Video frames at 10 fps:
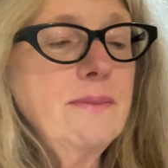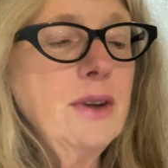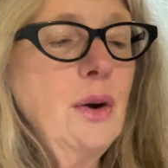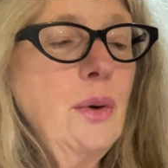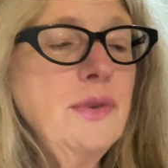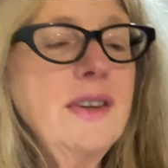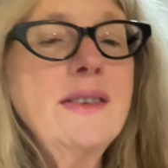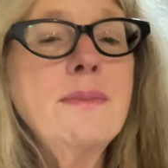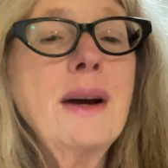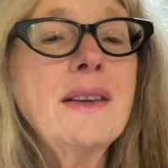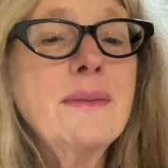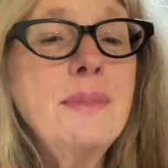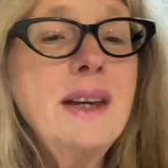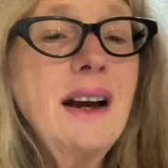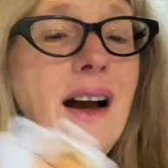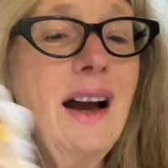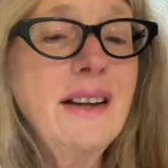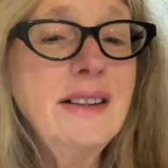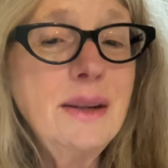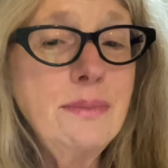Oh, this must be a
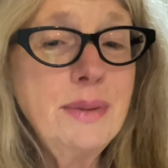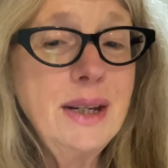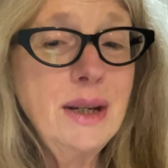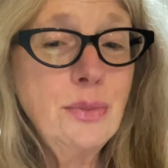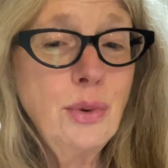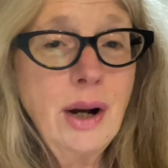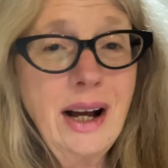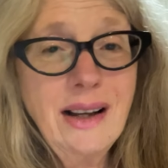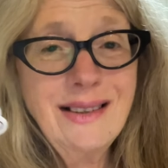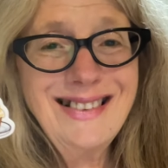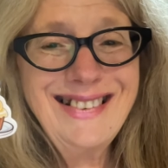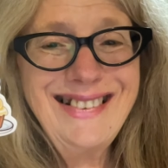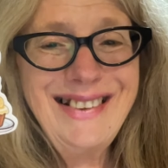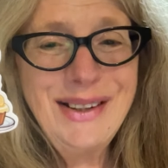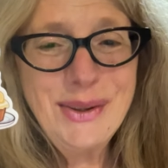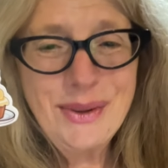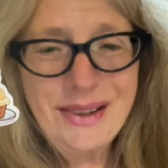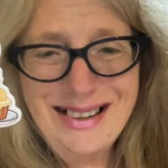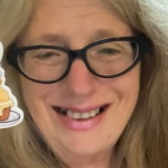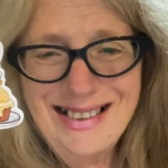honeybee one.
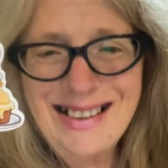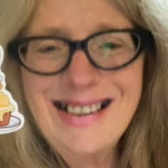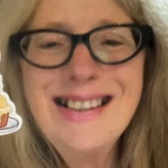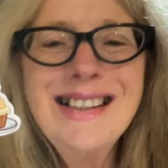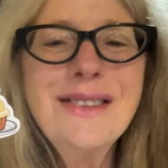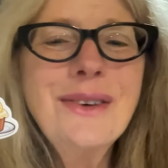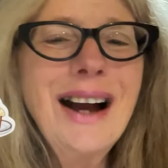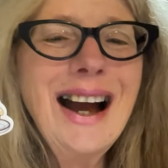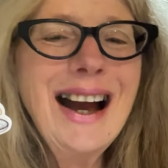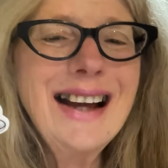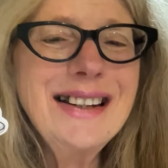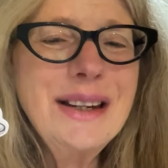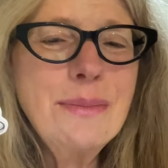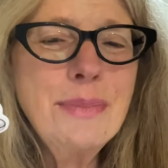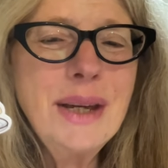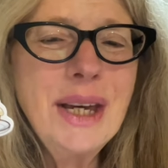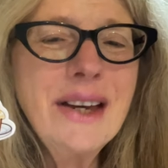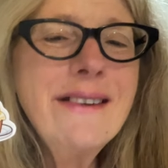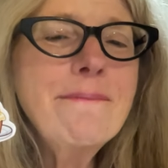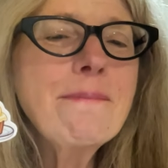Look, it's a little honeybee
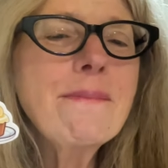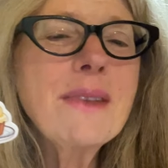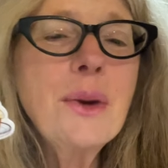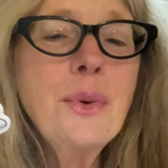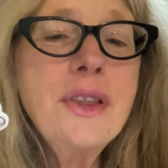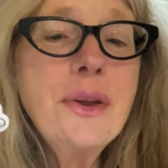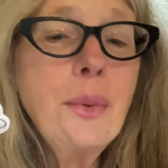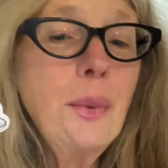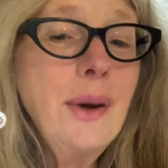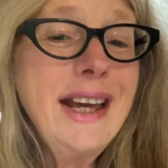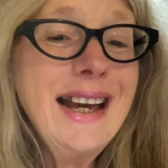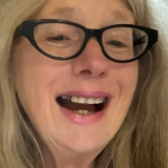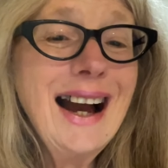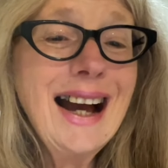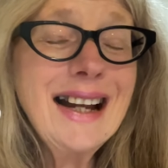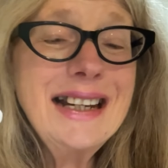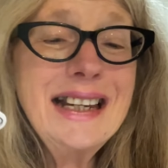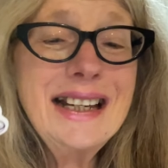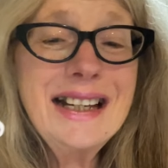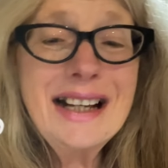with a wee honey
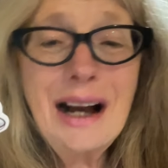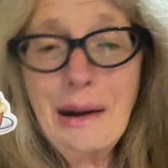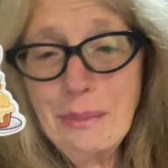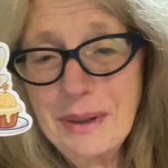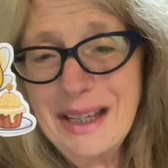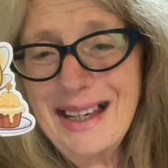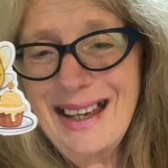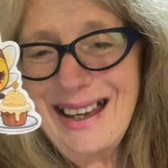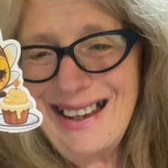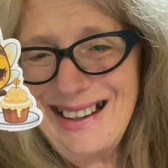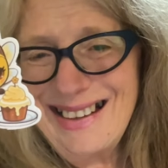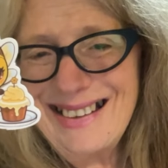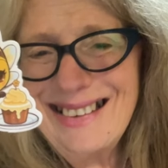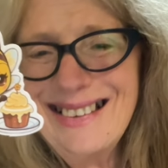cupcake.